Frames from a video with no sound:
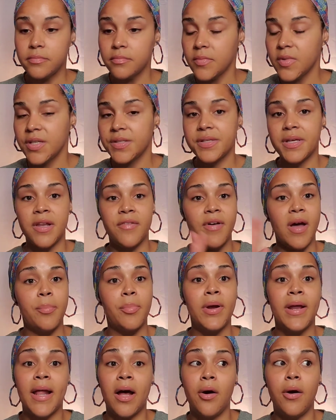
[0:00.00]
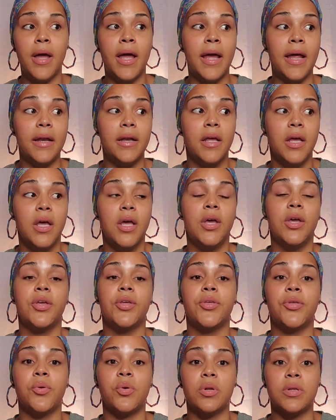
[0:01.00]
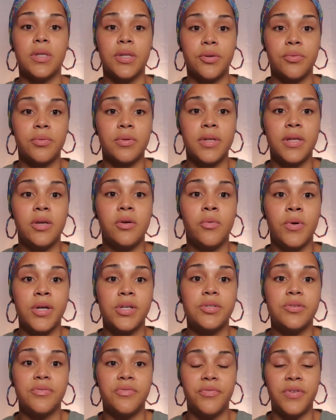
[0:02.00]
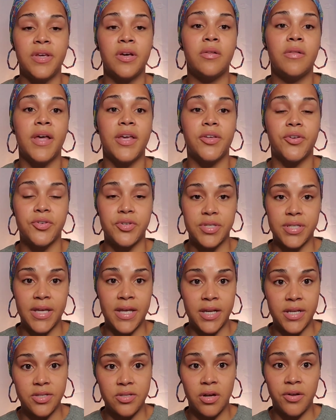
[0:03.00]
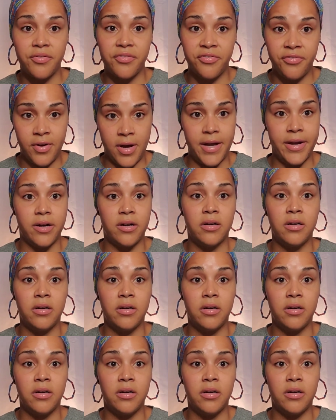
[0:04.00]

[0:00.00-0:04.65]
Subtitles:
It's going to evaporate out, and you're literally going to feel like your skin is on fire.